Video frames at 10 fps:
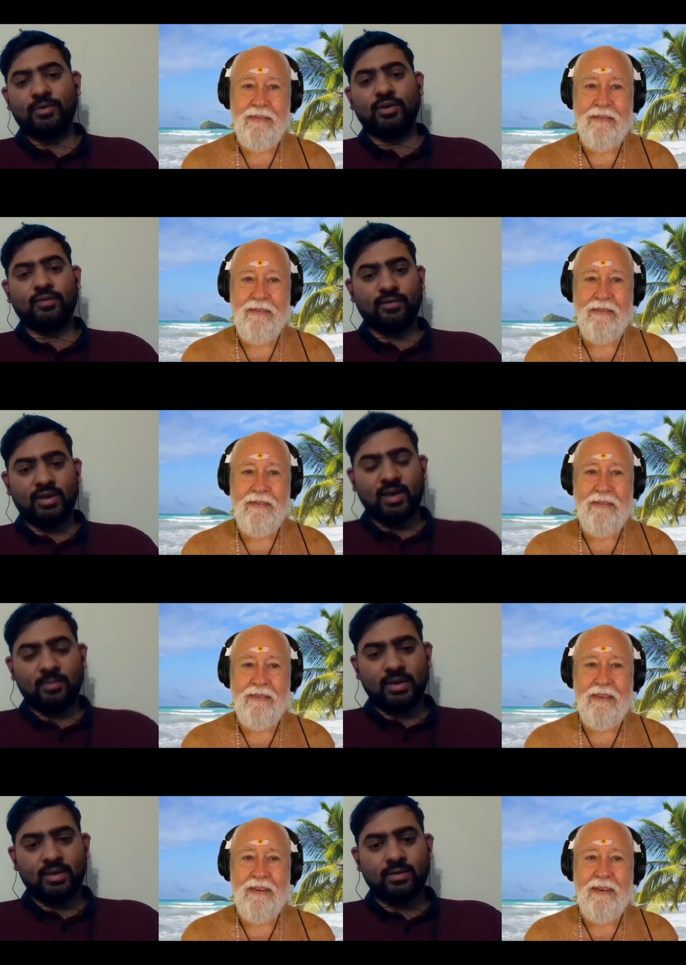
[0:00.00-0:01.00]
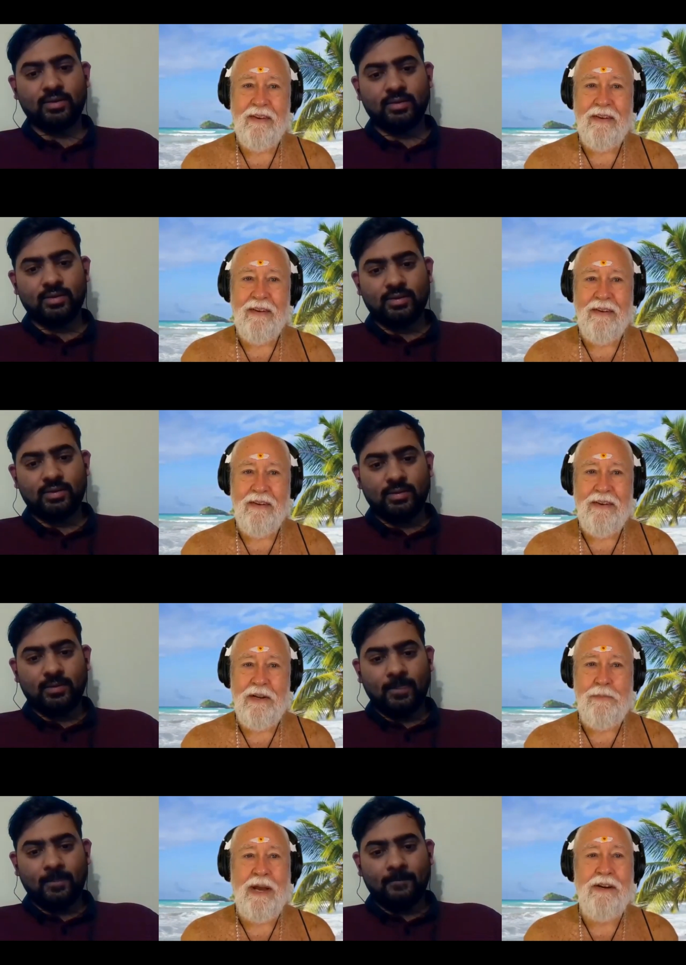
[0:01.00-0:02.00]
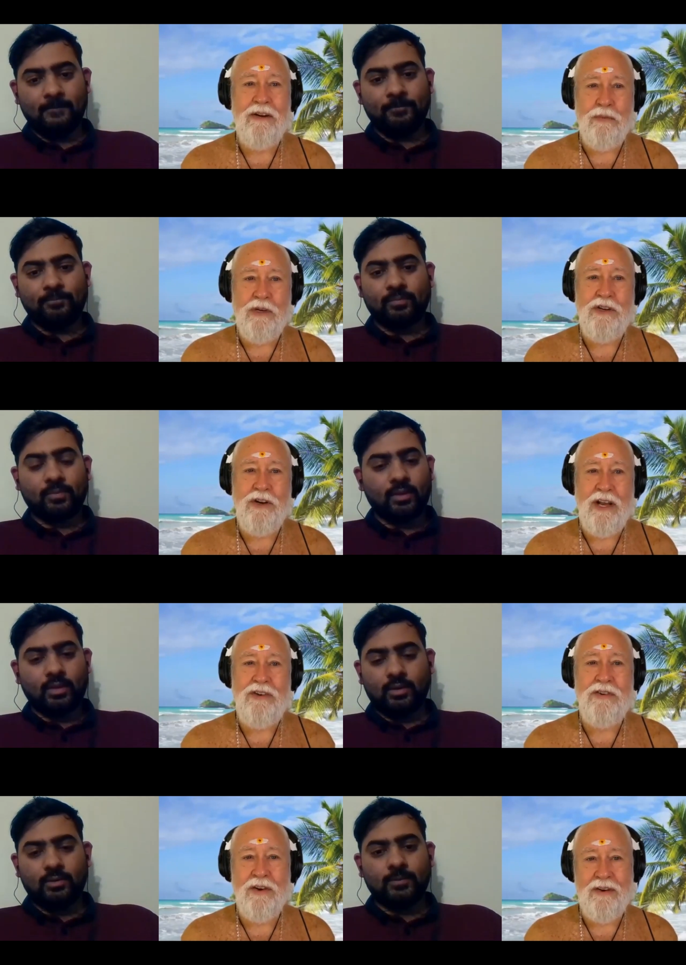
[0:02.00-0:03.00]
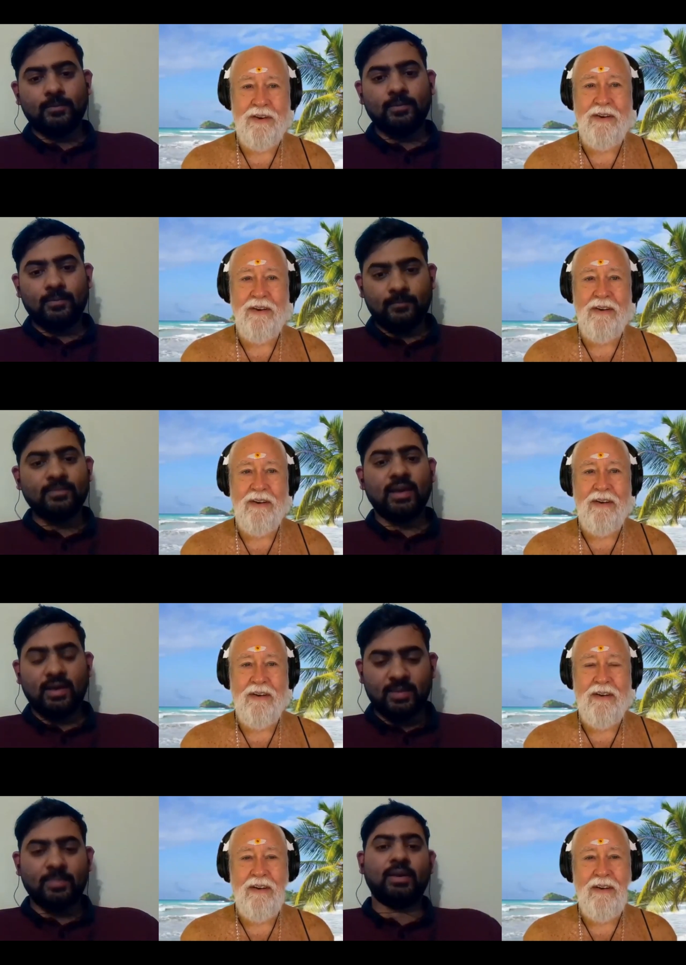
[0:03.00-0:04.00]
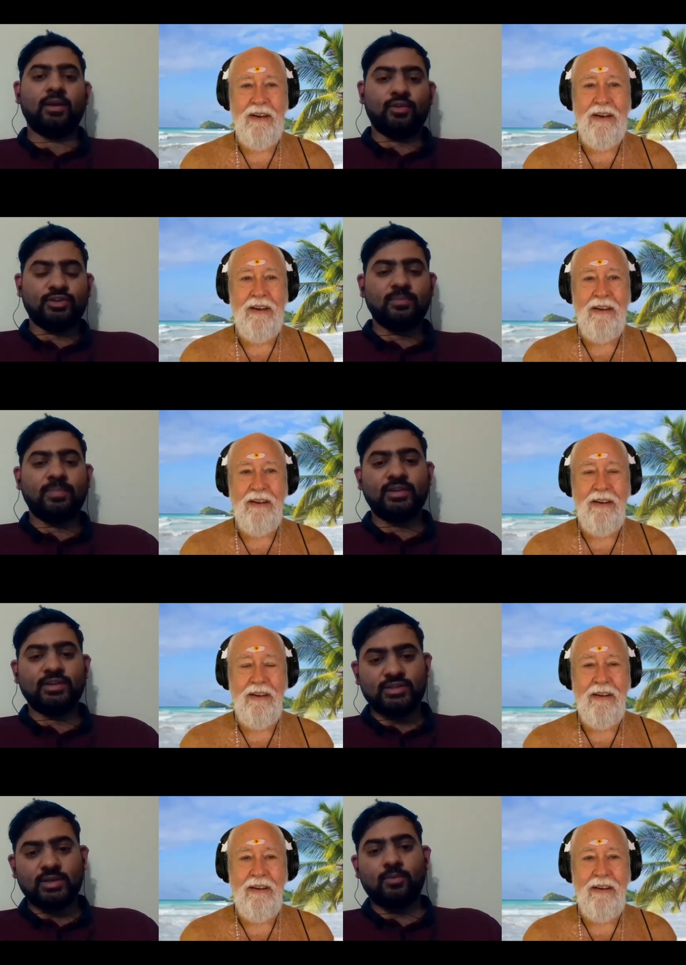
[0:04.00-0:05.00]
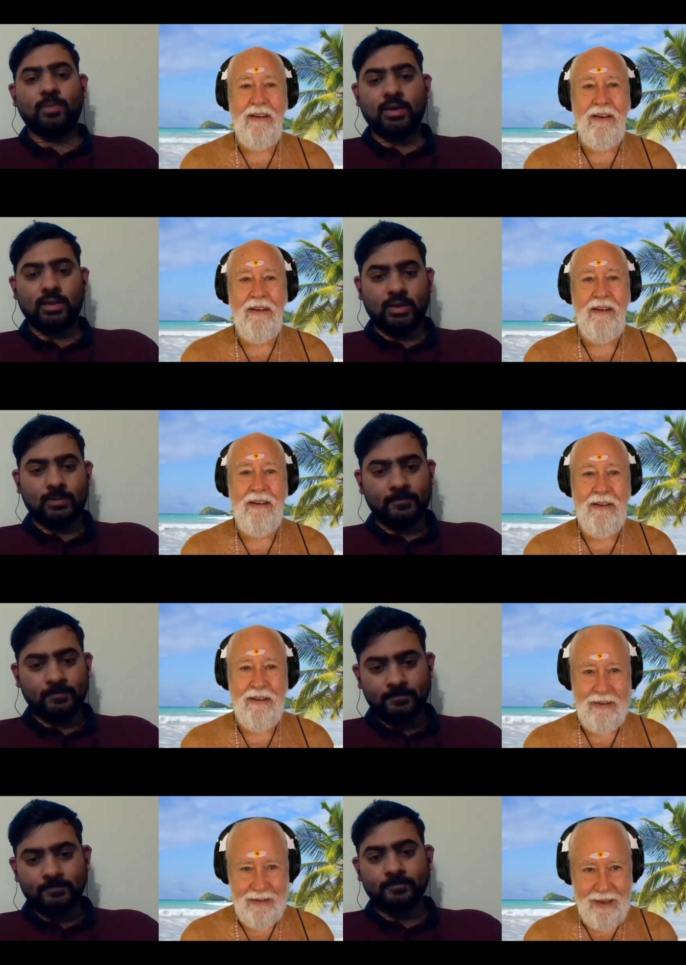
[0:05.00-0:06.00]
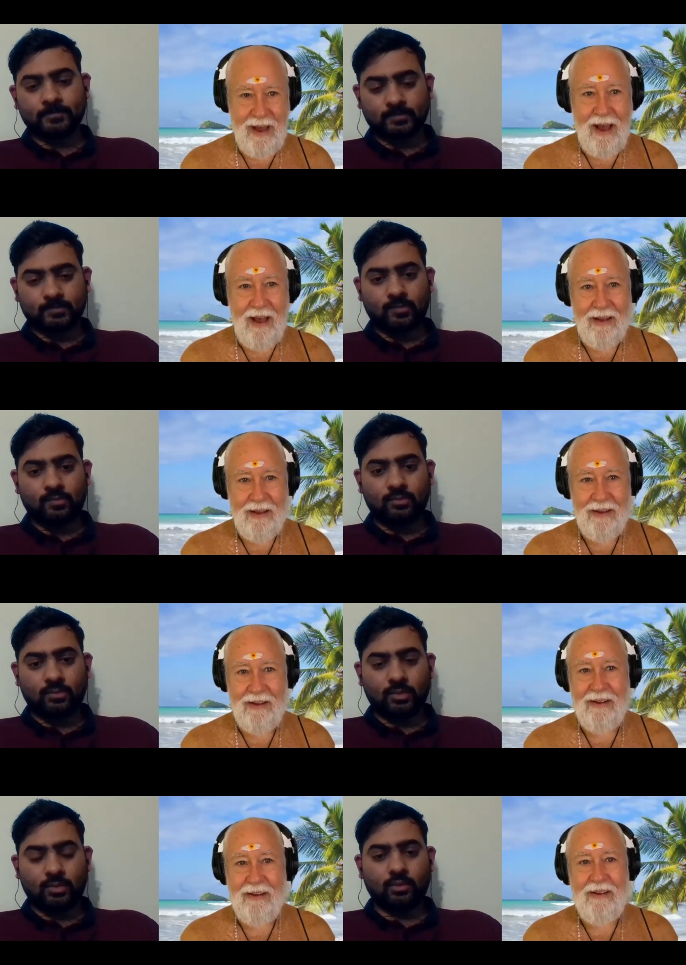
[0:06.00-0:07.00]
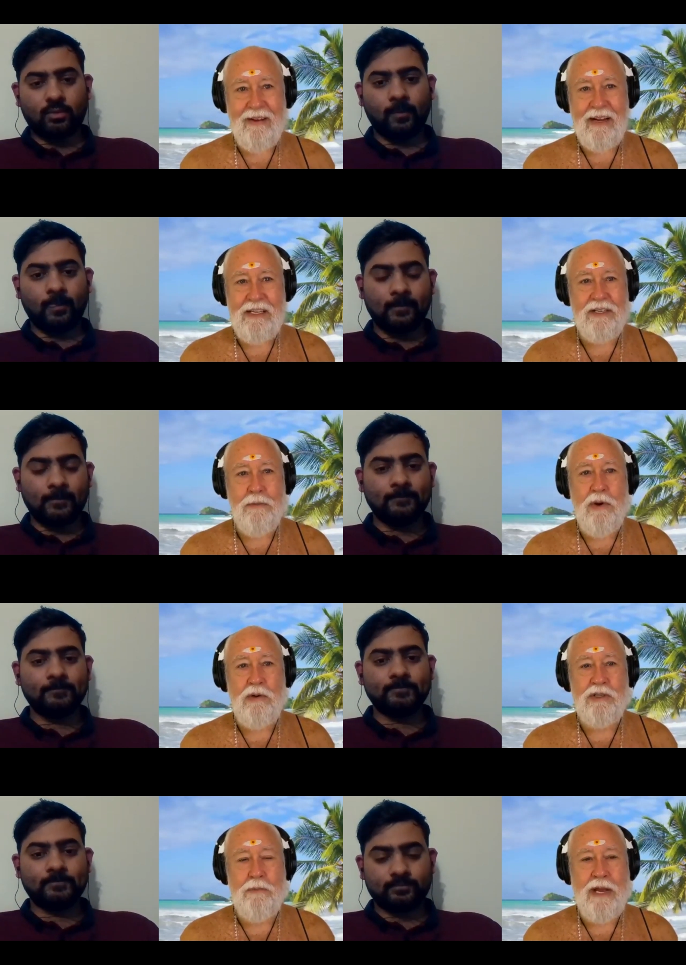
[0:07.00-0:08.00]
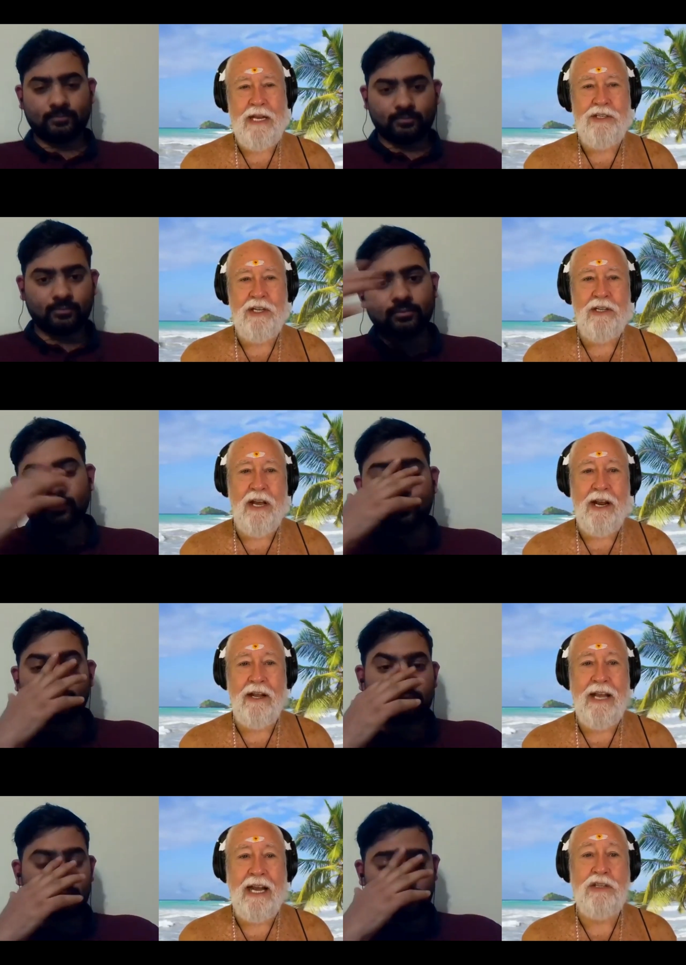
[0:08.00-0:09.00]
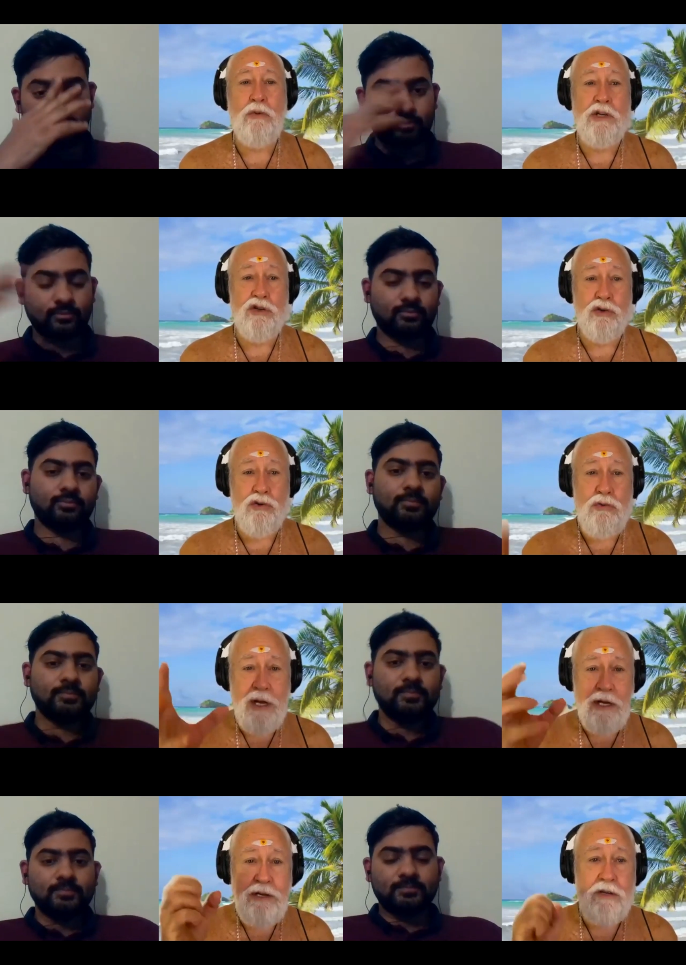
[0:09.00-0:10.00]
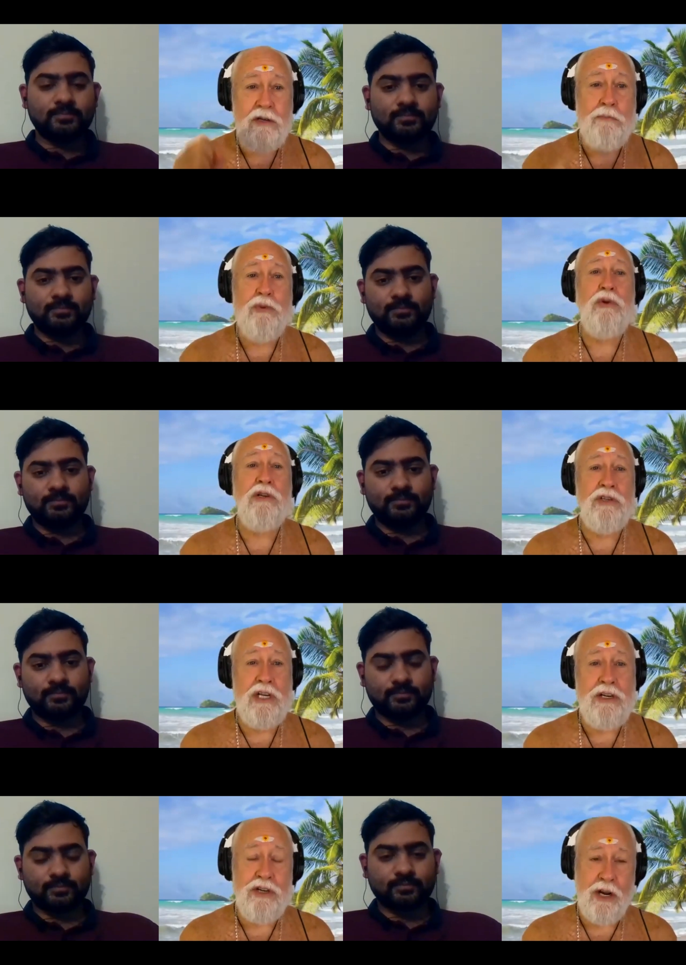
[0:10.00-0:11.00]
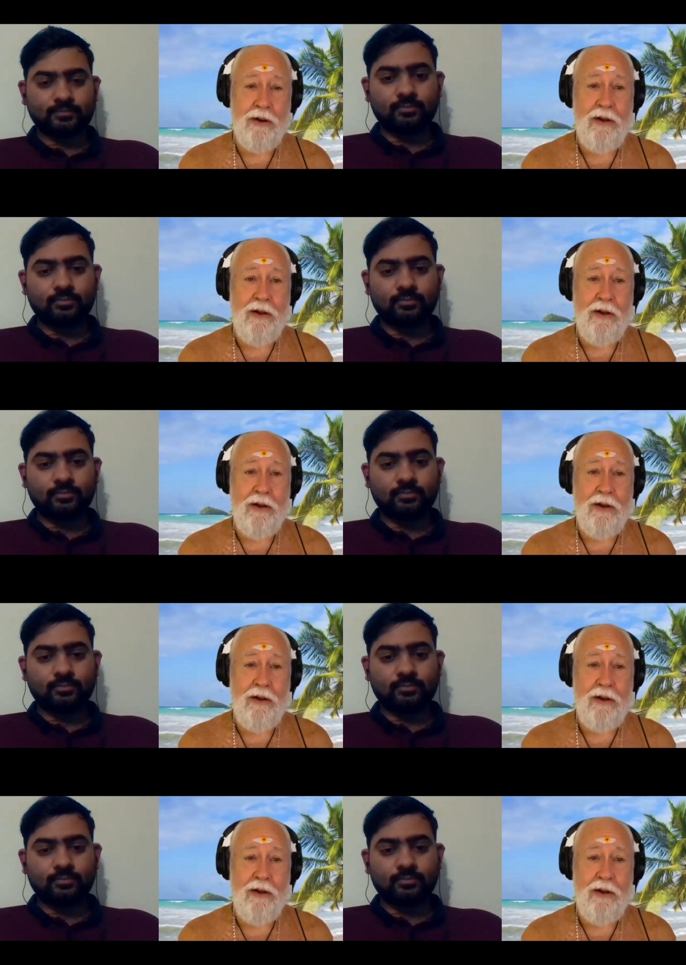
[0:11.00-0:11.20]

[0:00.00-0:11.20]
Speaker 1: beautiful. I mean, dependent origination. Yeah, dependent origination, paticca samuppada.
Speaker 2: Yeah. It's the most amazing thing. That's what drew me into the Buddha's teaching.